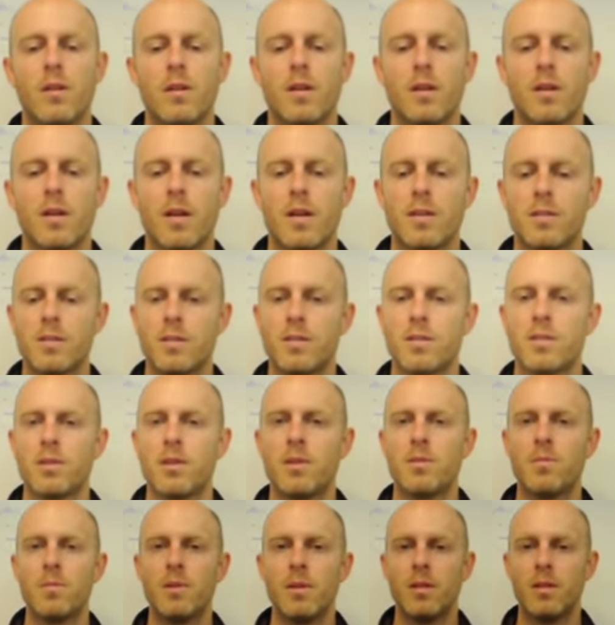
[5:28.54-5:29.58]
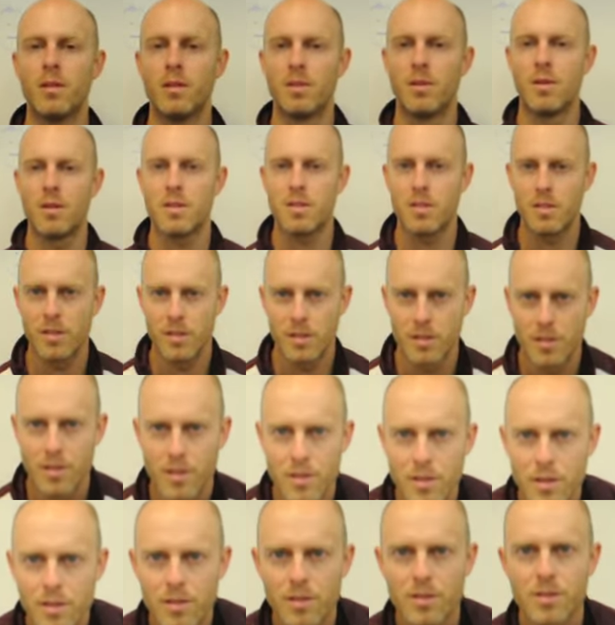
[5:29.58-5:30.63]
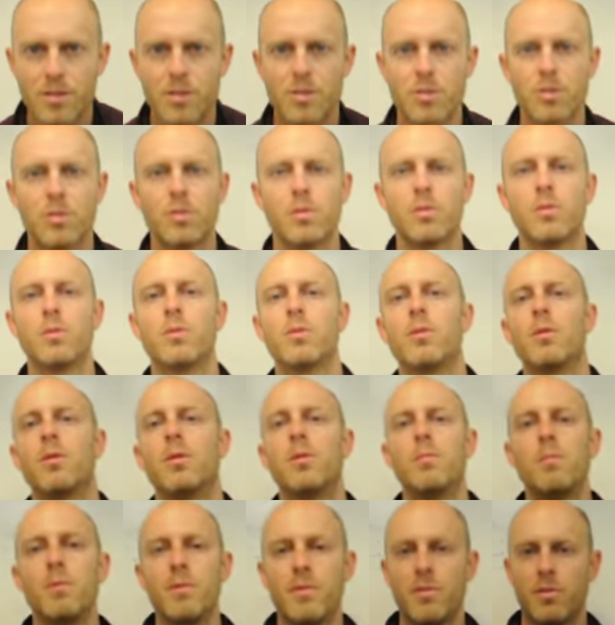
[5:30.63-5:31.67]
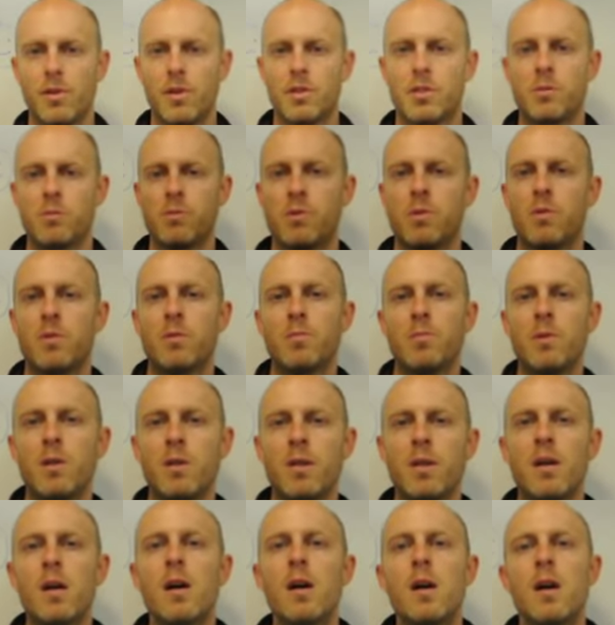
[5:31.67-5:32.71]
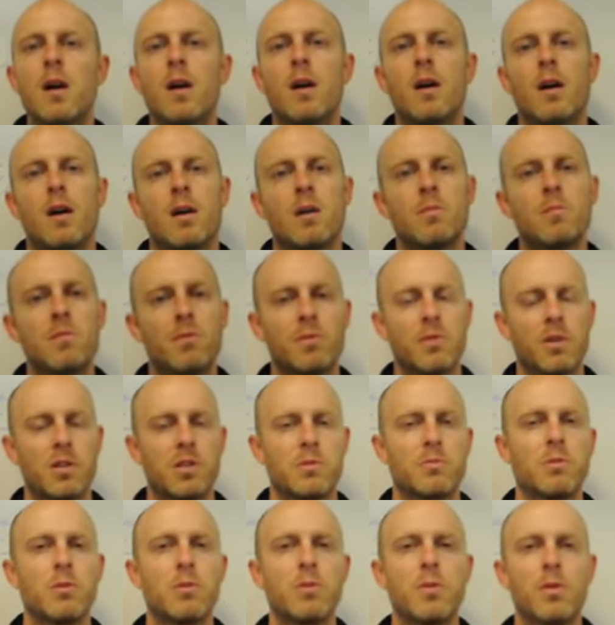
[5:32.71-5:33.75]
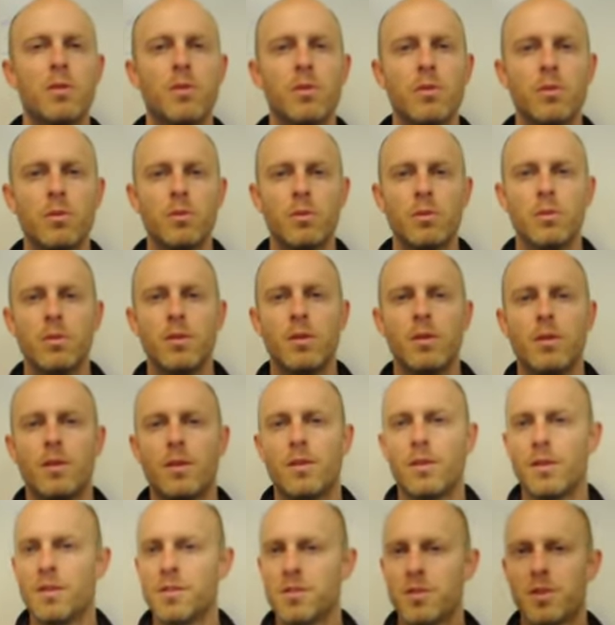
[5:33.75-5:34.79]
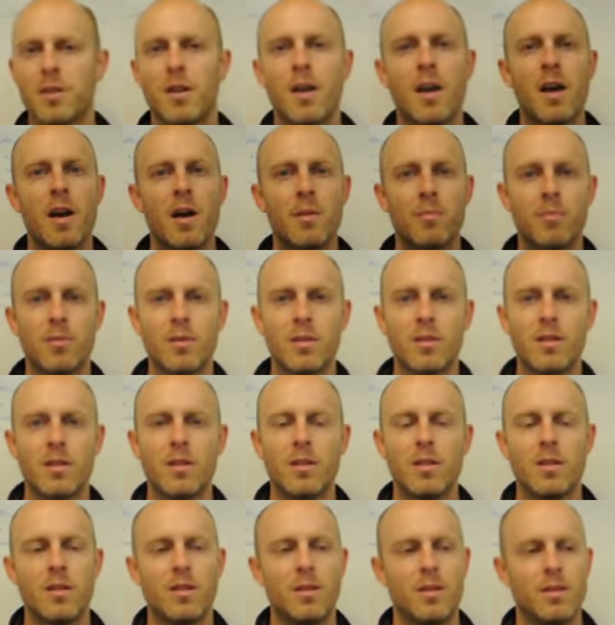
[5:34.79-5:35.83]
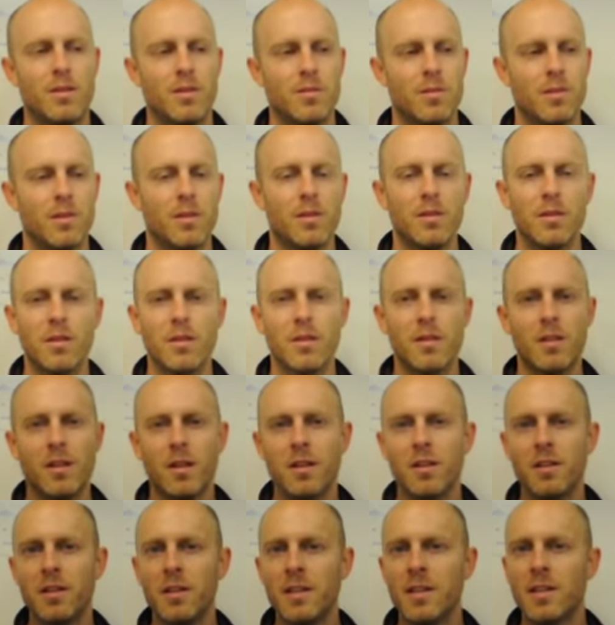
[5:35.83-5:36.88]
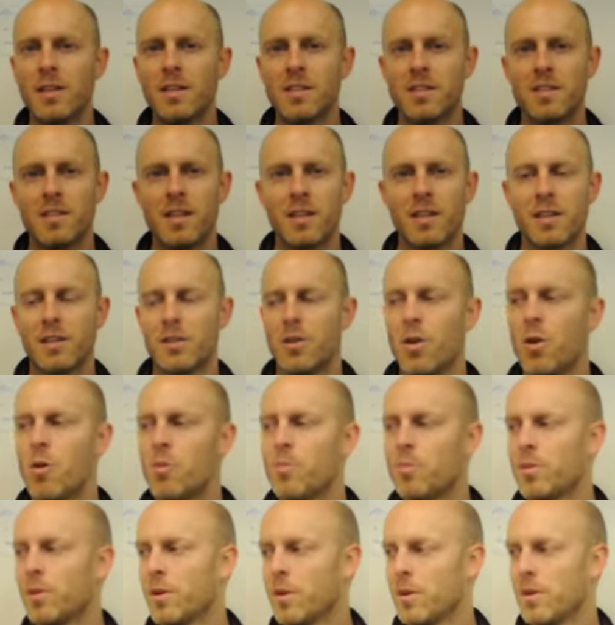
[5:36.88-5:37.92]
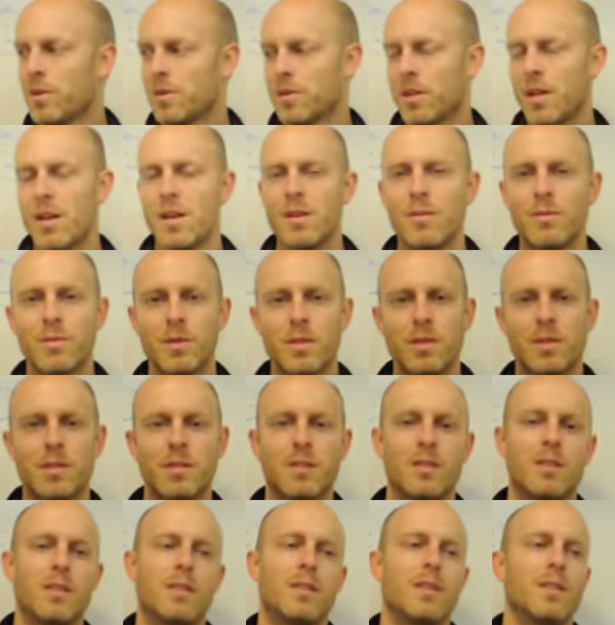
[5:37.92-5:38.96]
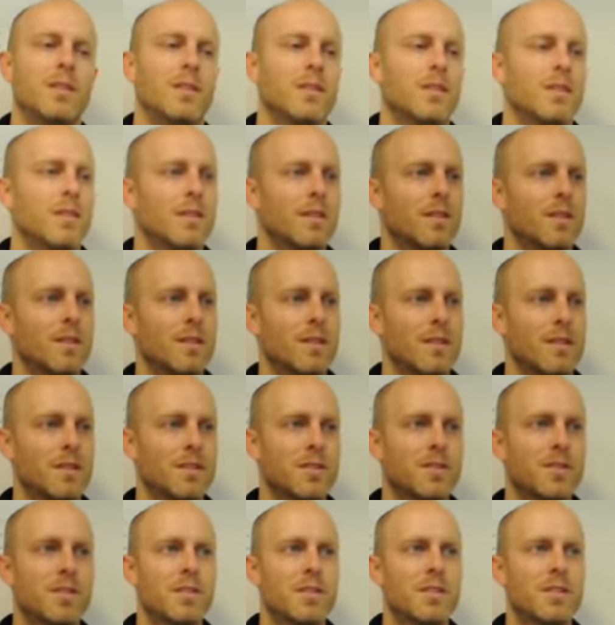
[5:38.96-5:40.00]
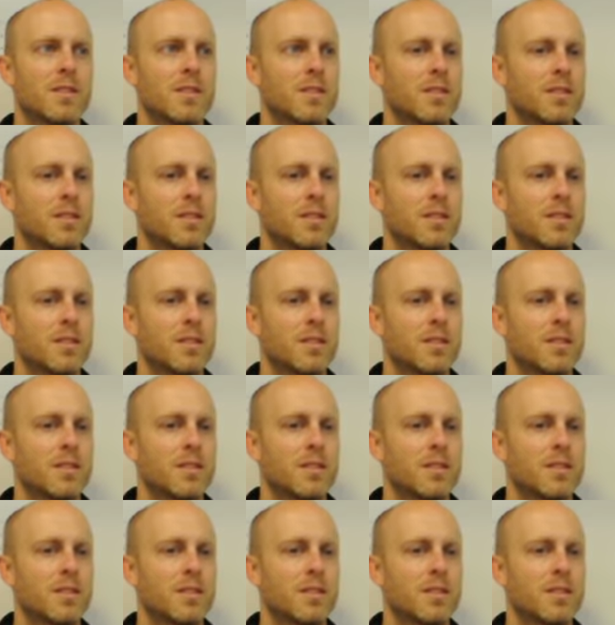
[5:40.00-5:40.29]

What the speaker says: Guys, this is going to be an interesting year, so be flexible with me. I'll be flexible with you. Things are going to happen. A link is not going to open on Canvas. Just